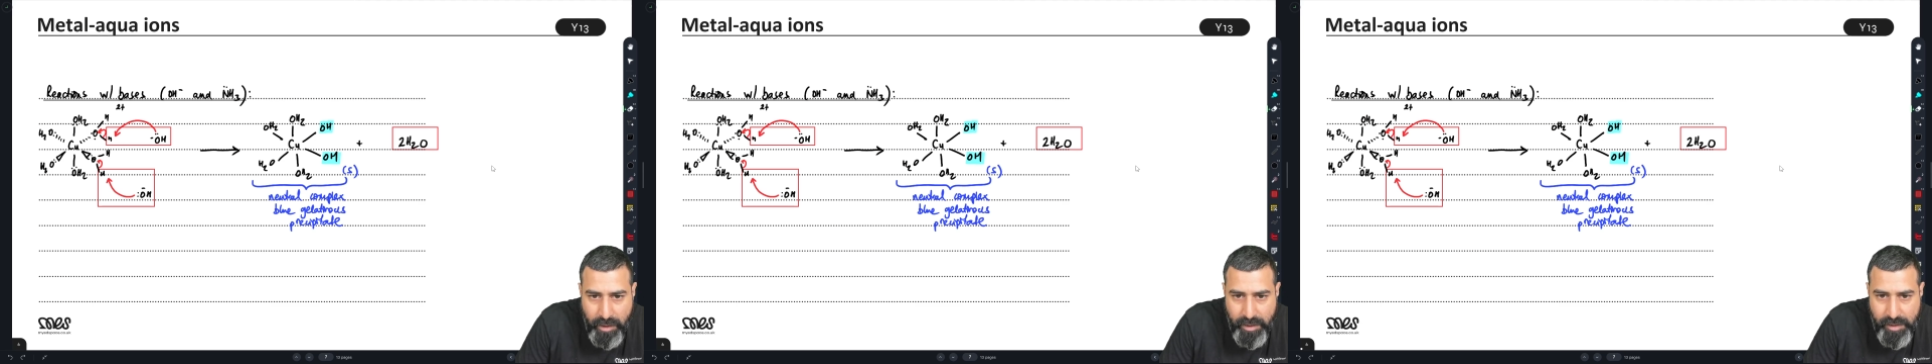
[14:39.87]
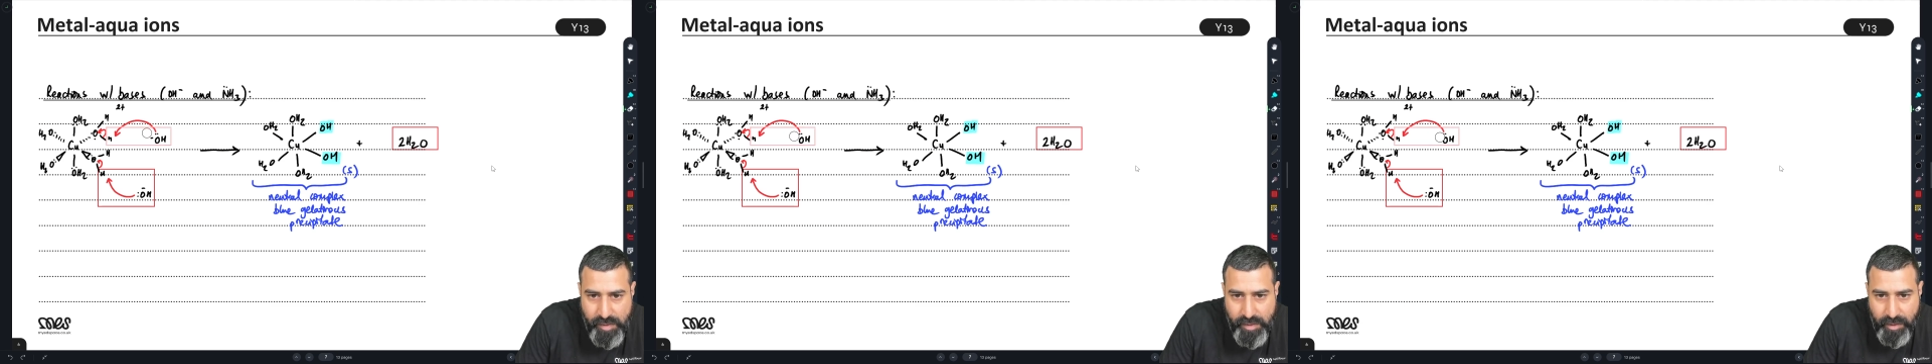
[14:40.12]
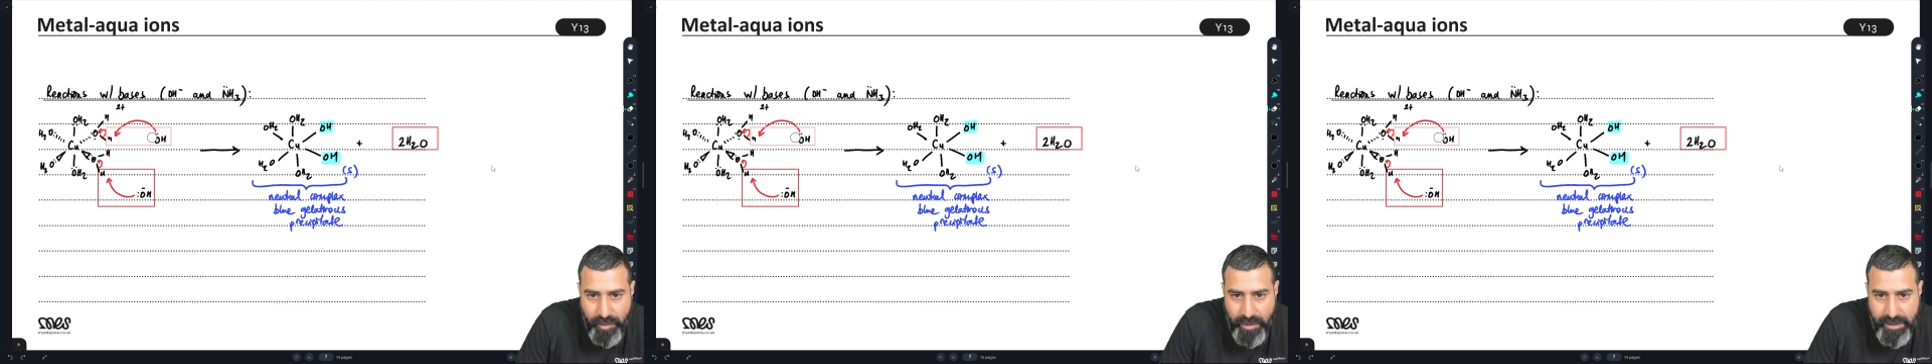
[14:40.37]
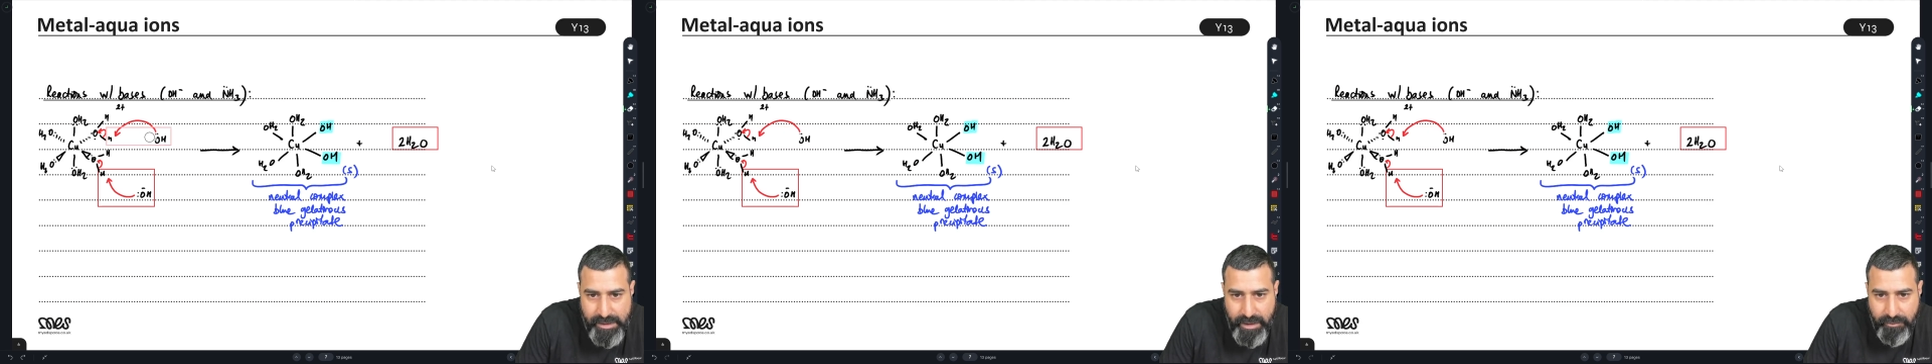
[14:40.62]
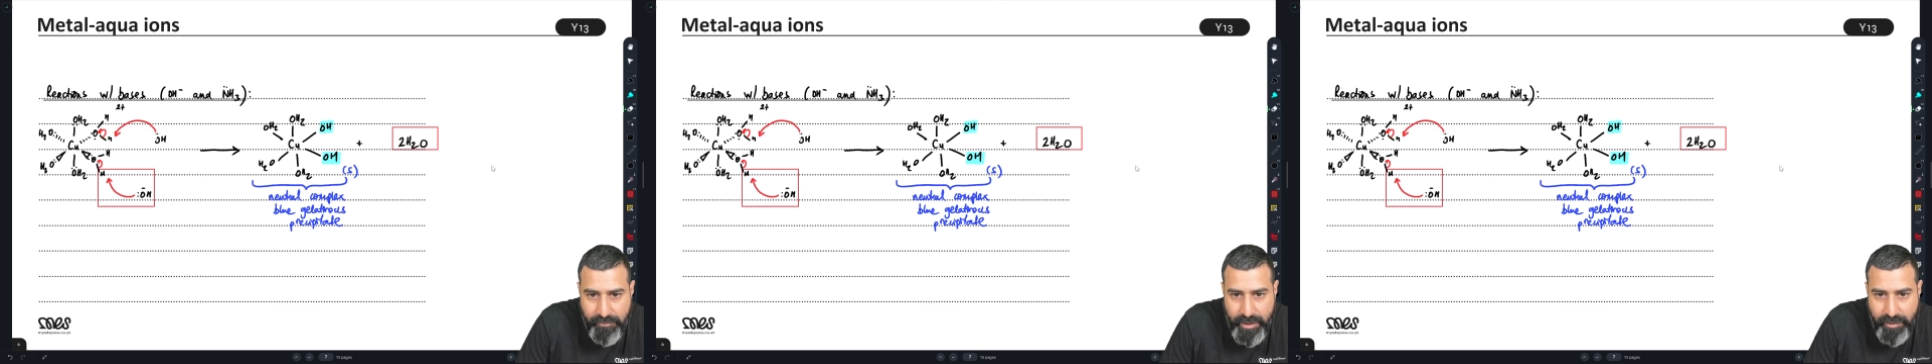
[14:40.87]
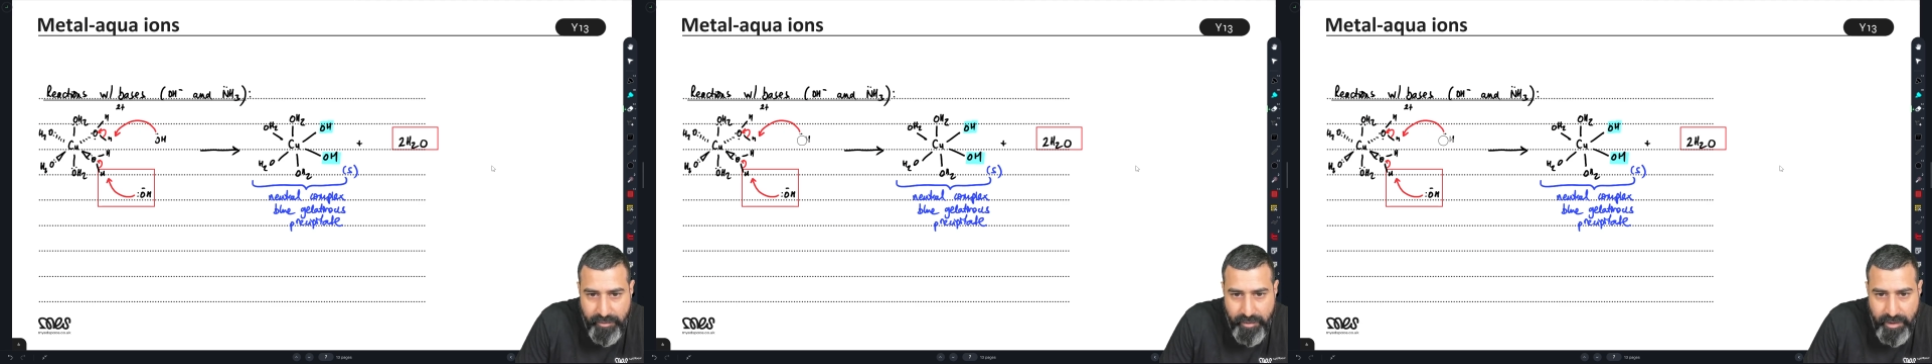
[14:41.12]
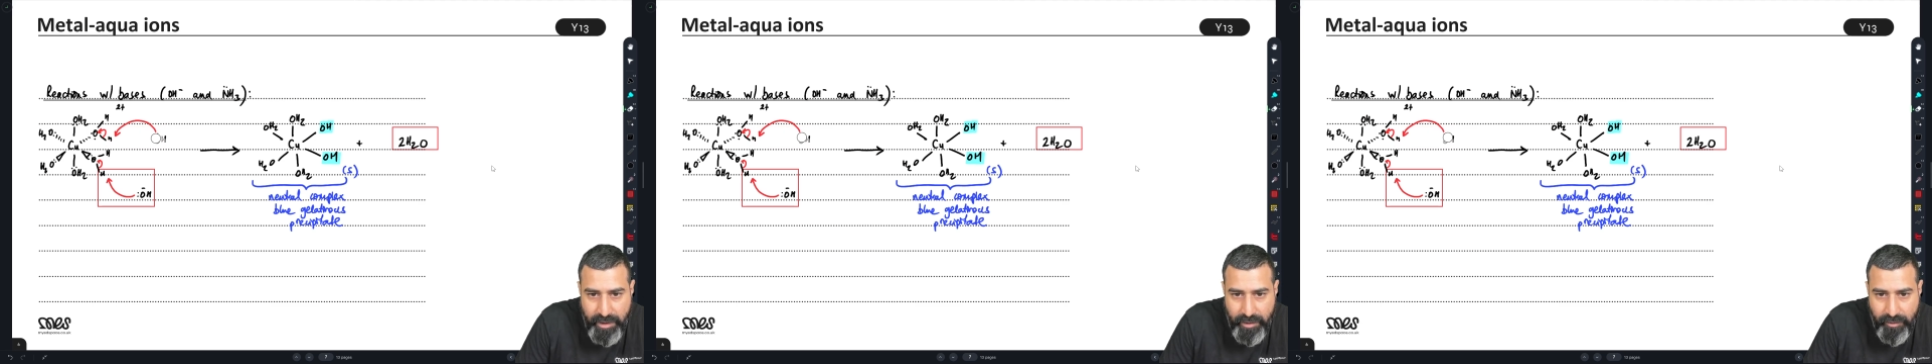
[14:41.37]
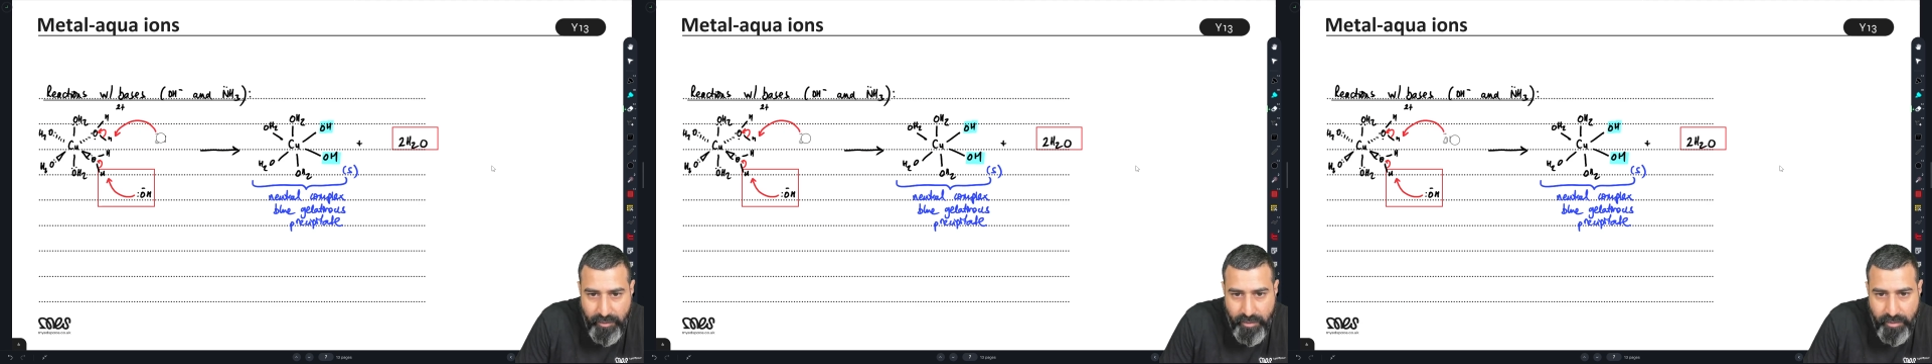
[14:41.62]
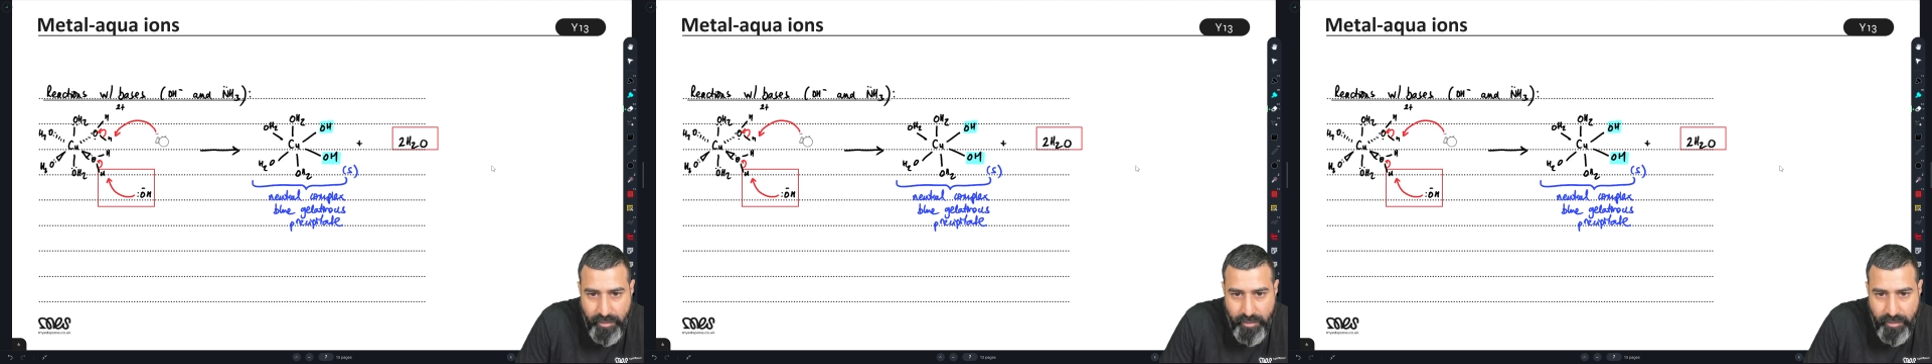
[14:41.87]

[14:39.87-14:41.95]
So let's get rid of these.